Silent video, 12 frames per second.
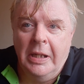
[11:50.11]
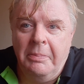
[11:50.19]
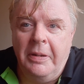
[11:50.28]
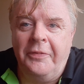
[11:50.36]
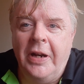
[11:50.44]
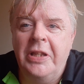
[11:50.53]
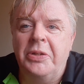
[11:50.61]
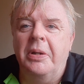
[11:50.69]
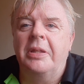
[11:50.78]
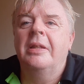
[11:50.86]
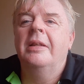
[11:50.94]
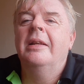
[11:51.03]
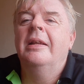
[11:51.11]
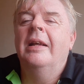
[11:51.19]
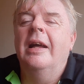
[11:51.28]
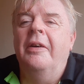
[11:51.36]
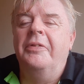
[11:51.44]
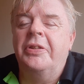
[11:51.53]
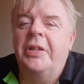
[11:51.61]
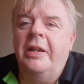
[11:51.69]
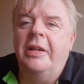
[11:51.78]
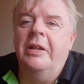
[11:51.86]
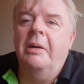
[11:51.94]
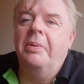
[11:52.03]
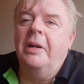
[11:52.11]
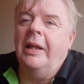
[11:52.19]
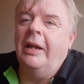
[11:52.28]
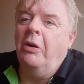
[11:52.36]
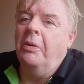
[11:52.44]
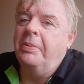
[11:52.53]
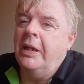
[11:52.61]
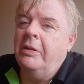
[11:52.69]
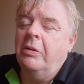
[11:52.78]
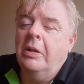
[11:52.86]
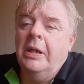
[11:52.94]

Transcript: be friends with have decided to dump her like a hot potato.